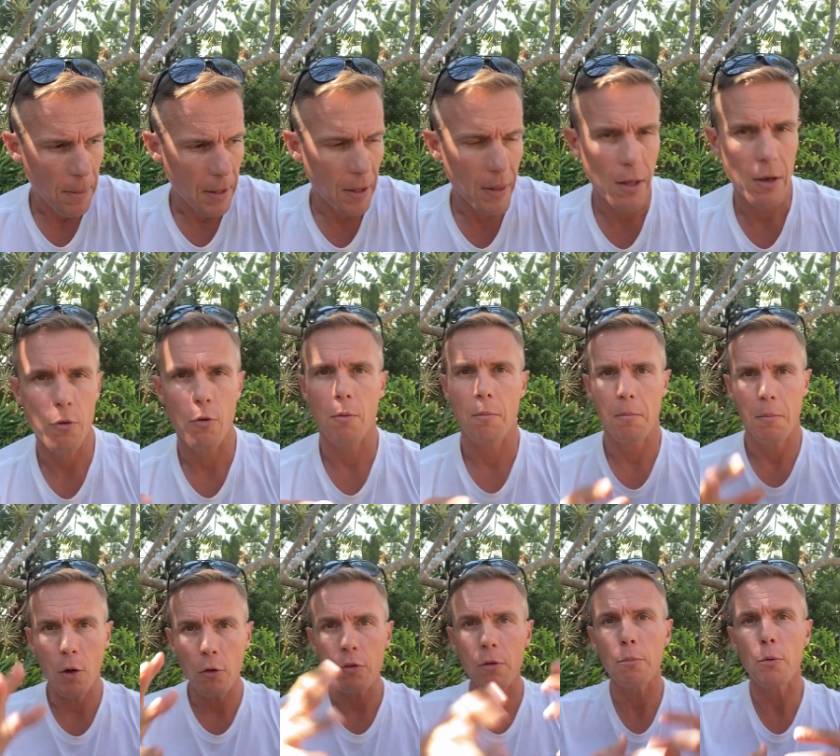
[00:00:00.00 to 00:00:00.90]
Now, there are
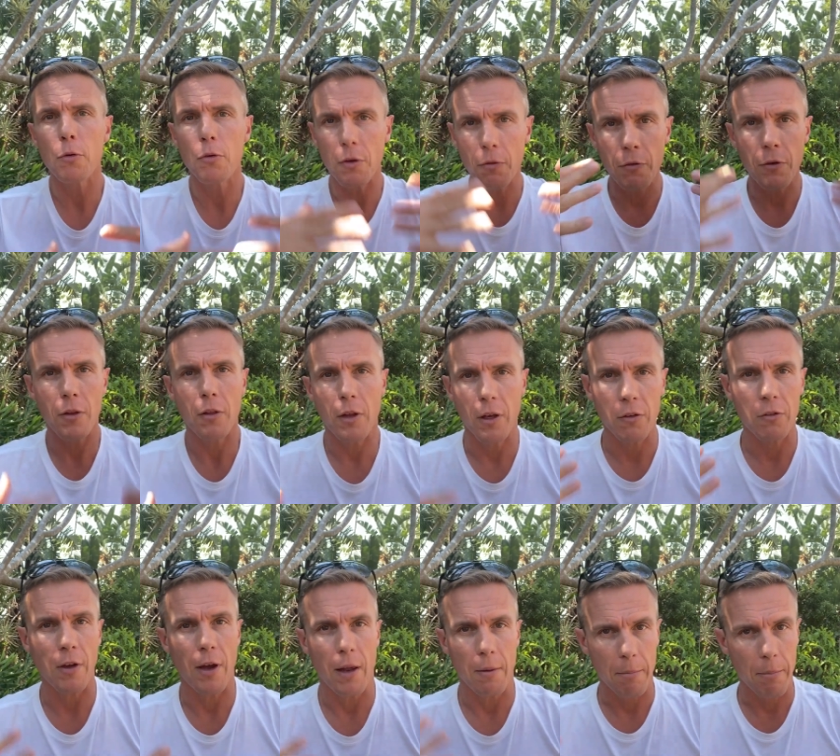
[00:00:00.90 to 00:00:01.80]
multiple different
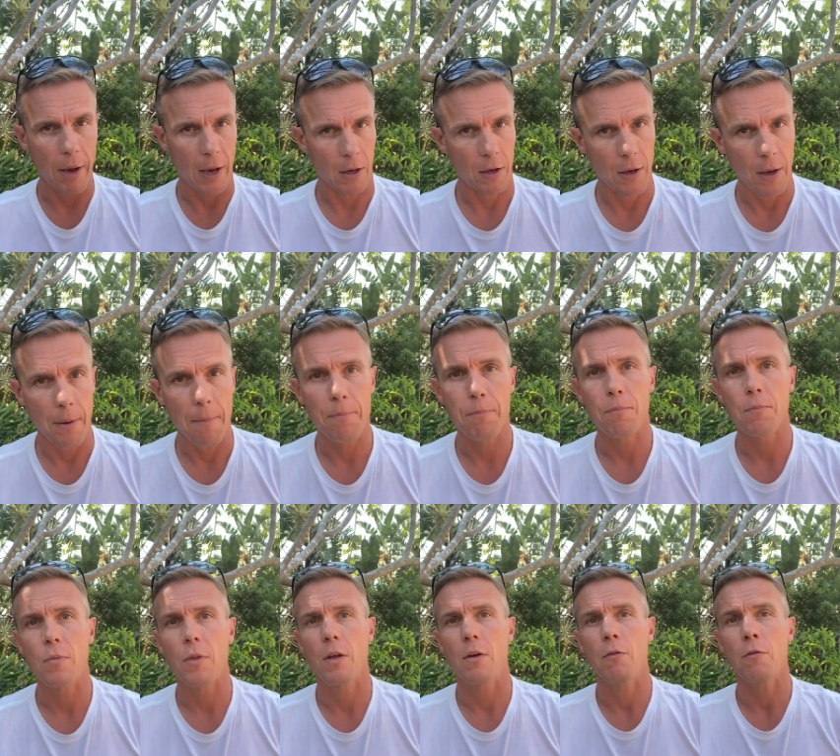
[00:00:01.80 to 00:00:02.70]
things to unpack here.
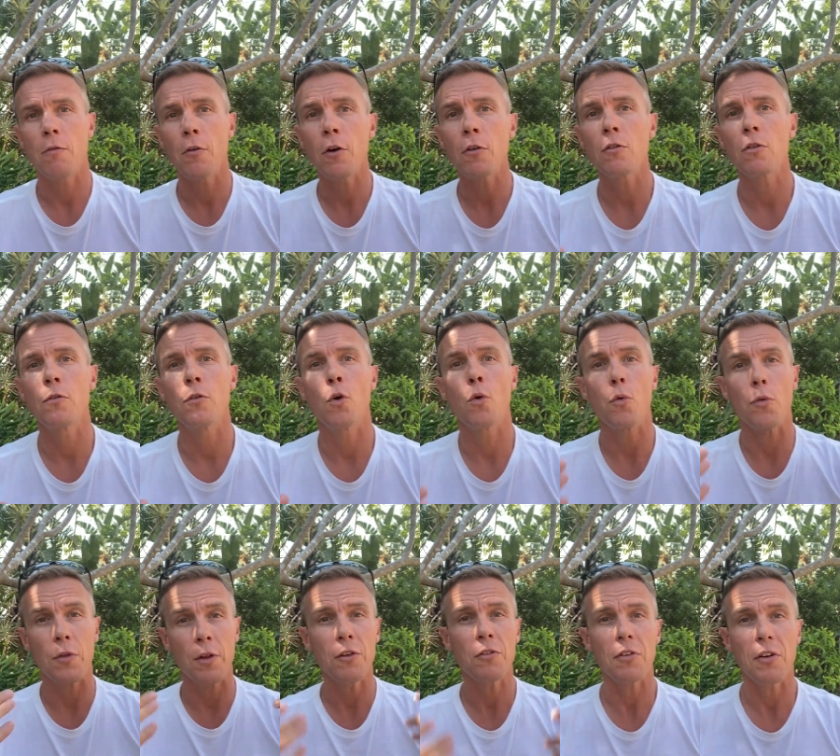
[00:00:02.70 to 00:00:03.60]
First of
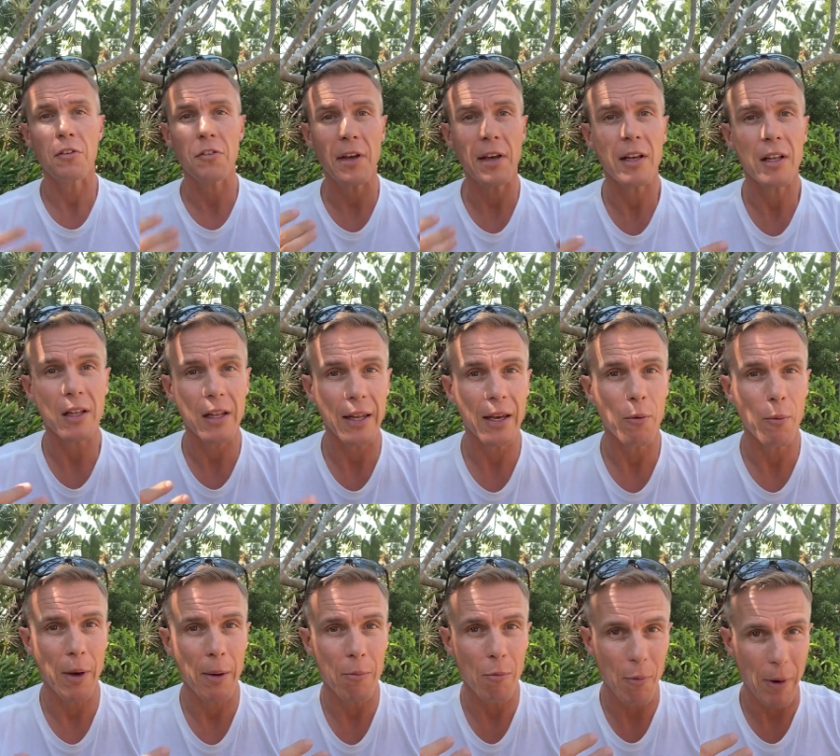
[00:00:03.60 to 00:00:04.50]
all, this is a
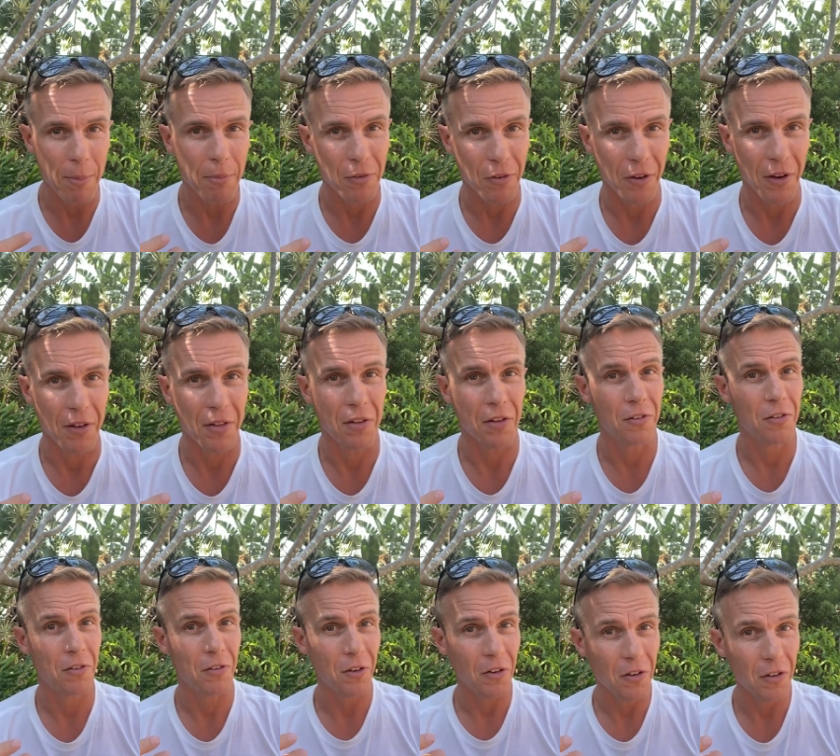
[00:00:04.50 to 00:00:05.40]
clear web website.
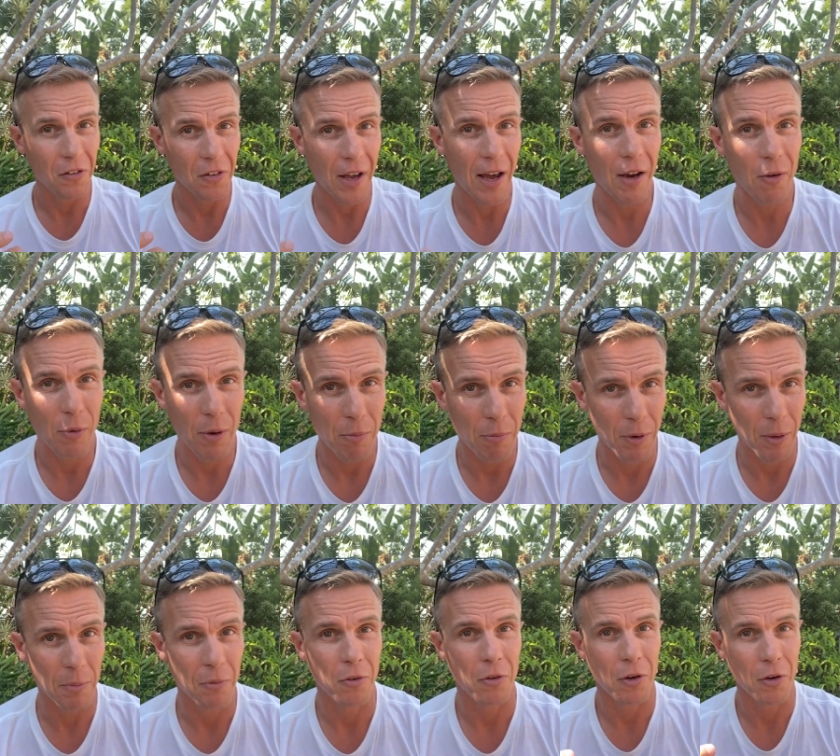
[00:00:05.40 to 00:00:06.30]
This is not a dark web
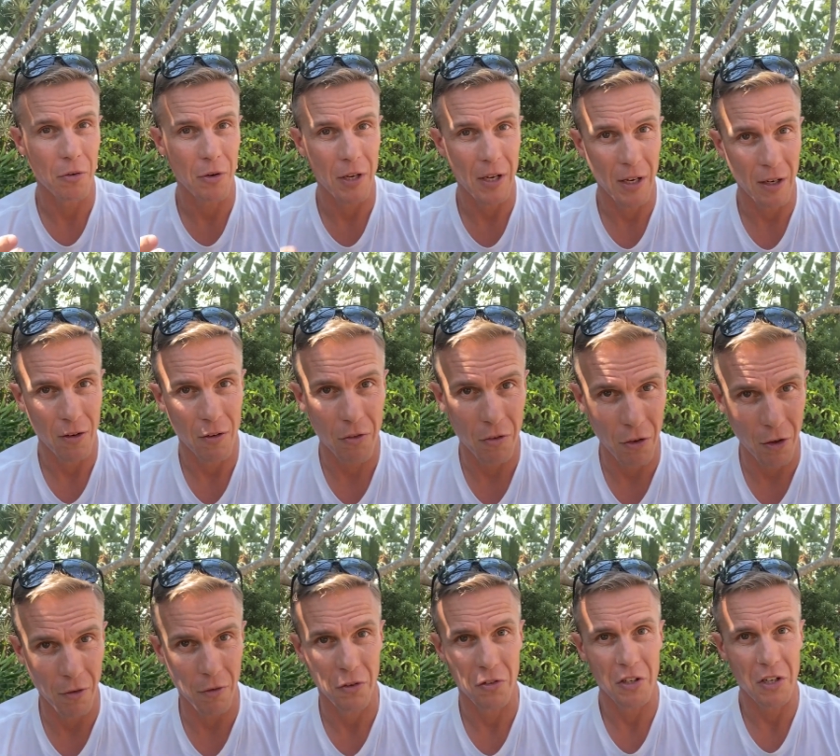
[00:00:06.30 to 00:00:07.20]
website or a hidden
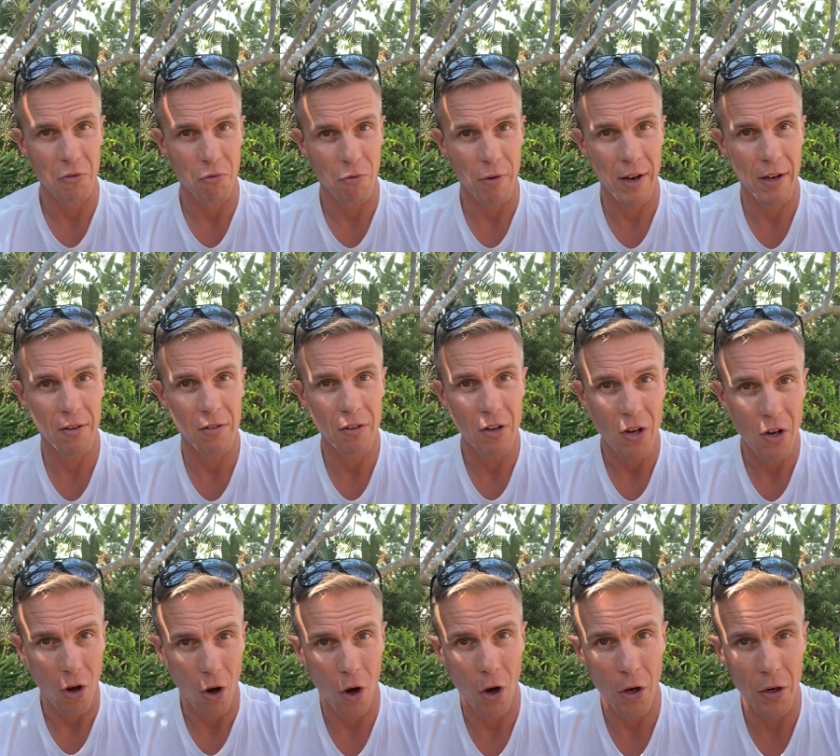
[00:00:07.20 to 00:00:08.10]
service. It runs
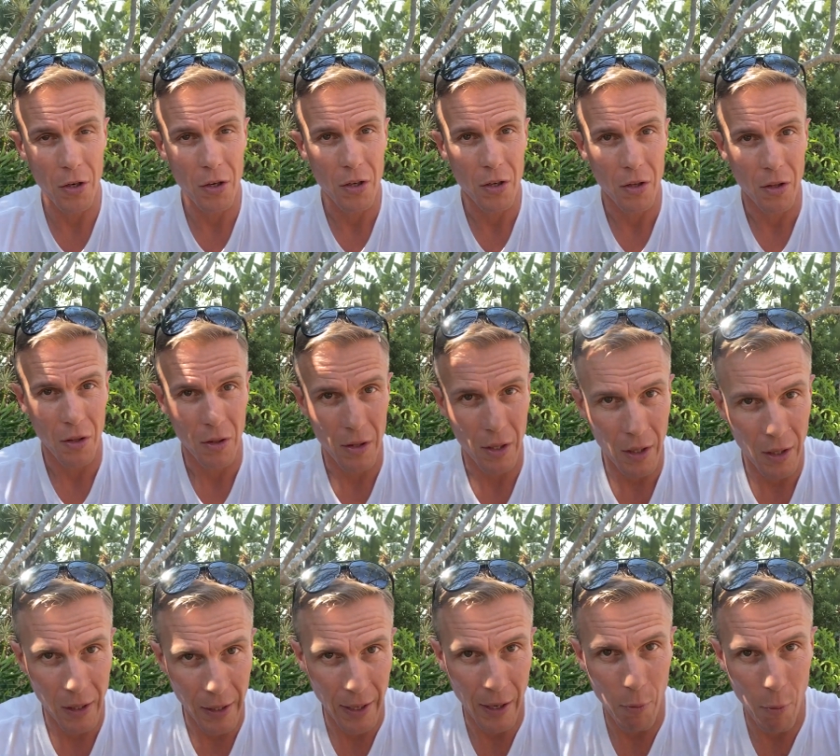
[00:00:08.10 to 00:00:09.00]
on the
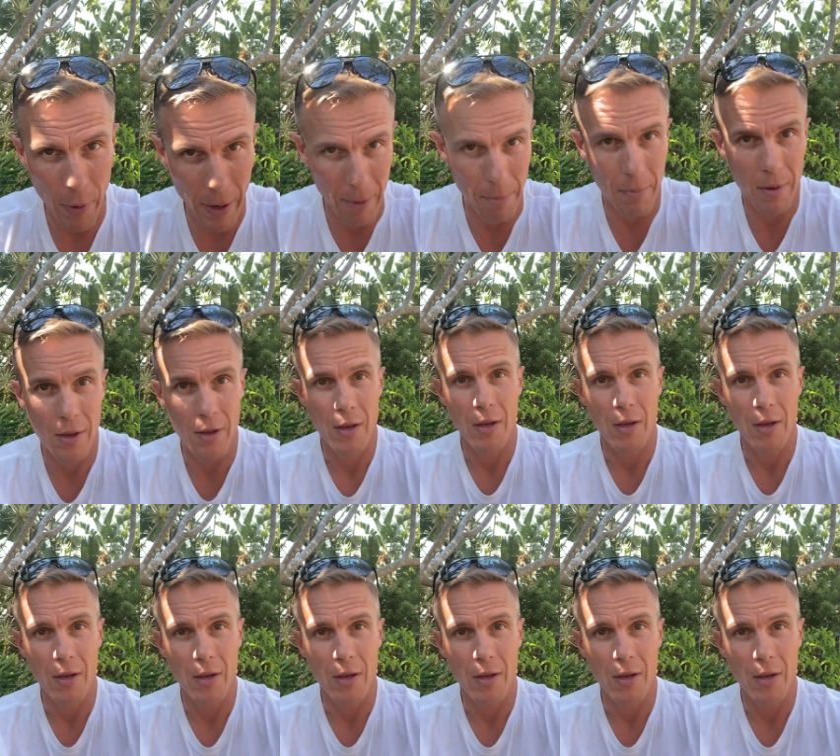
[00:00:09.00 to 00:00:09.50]
clear web.